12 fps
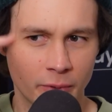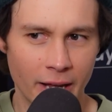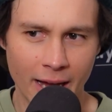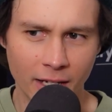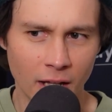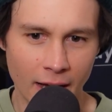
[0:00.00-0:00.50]
but
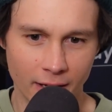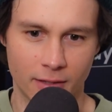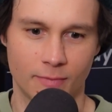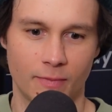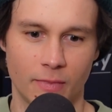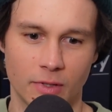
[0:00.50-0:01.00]
he had like
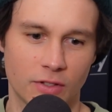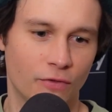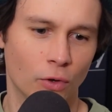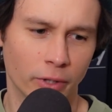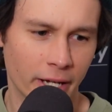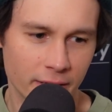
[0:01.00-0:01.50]

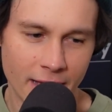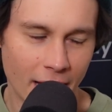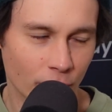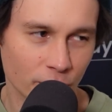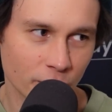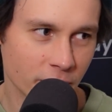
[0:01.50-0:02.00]
14 tackles or